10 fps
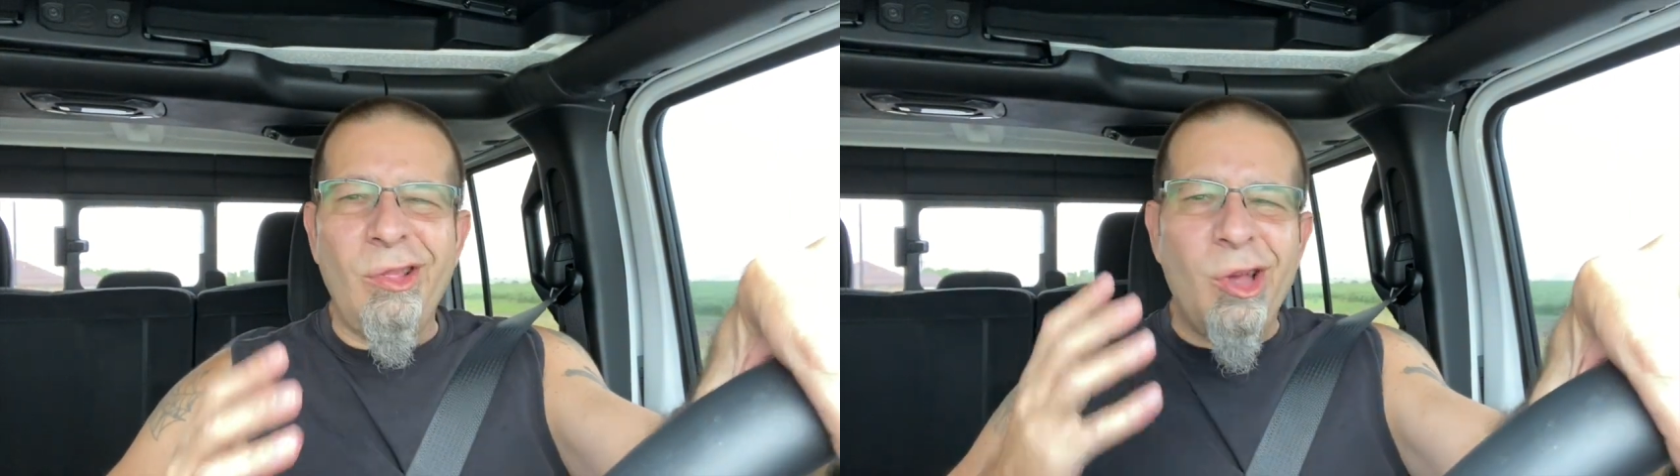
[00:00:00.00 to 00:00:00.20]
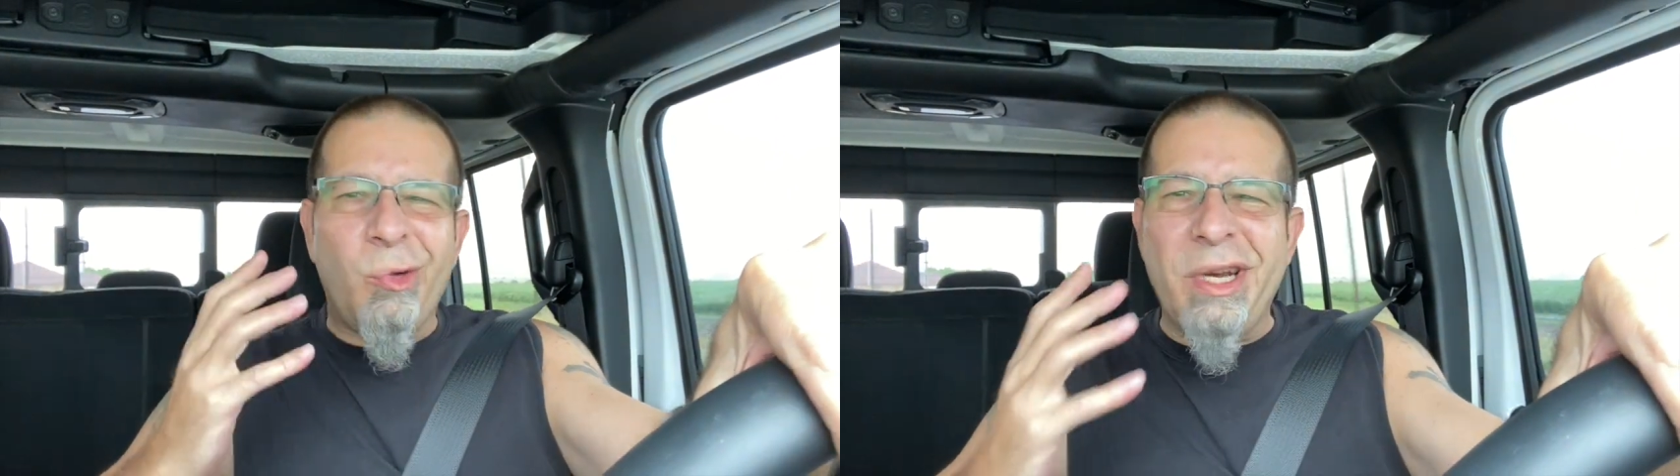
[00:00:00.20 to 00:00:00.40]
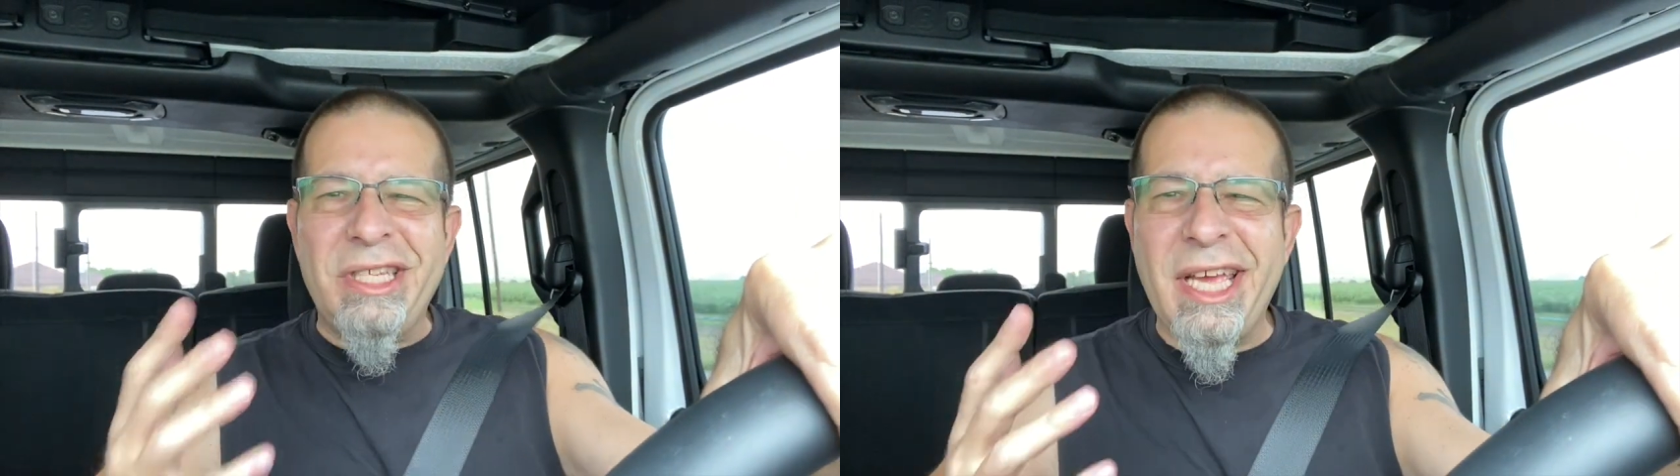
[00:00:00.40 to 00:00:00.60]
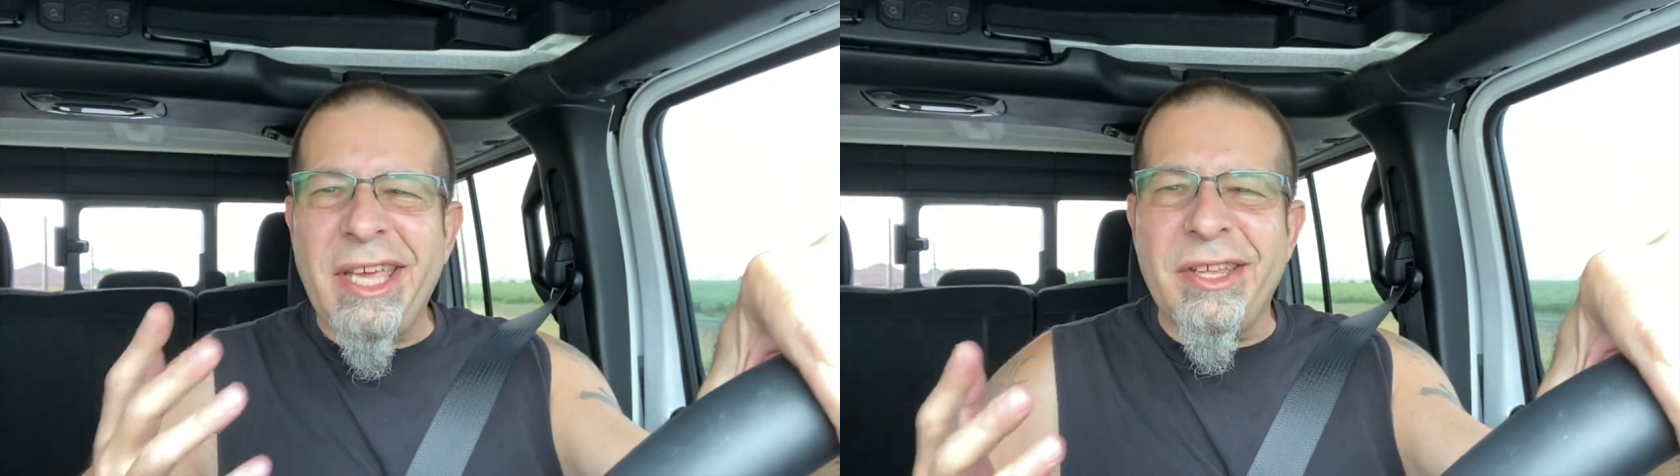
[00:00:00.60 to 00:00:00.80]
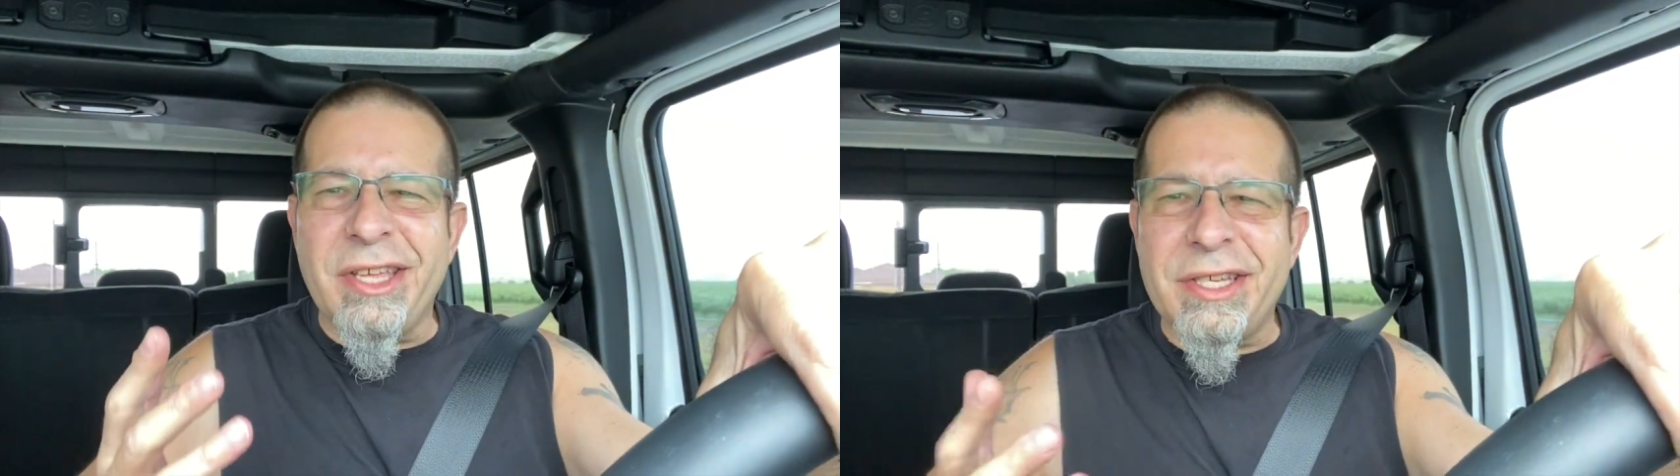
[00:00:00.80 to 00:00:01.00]
look
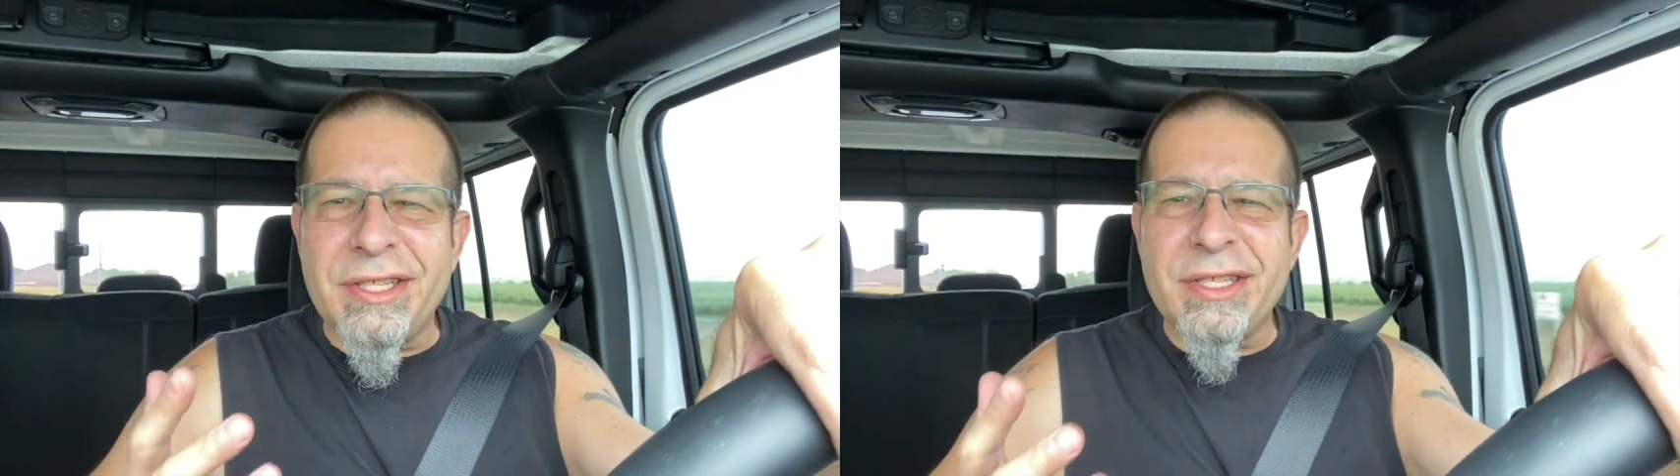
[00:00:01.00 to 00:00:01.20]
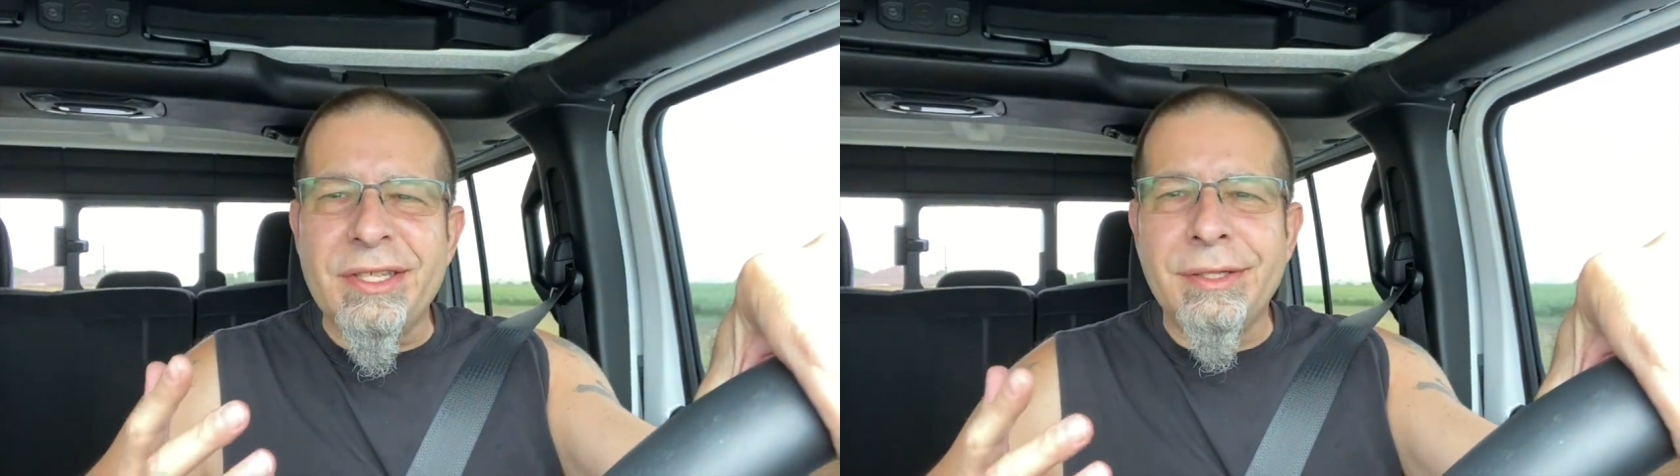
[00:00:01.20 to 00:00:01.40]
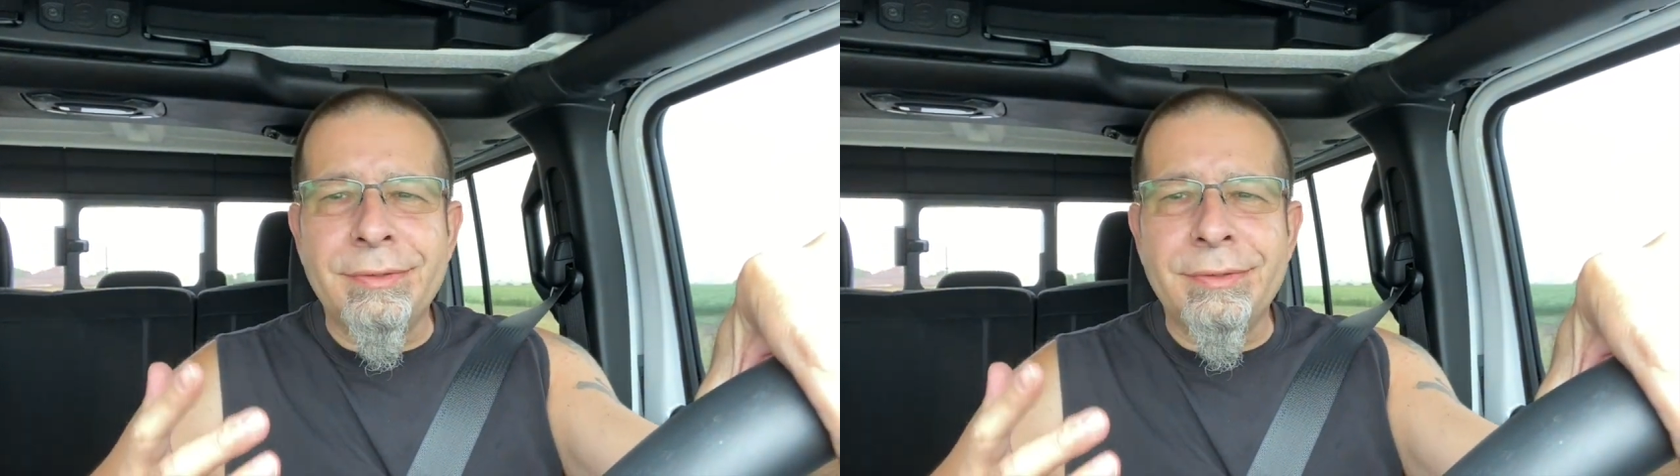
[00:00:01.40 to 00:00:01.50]
ridiculous.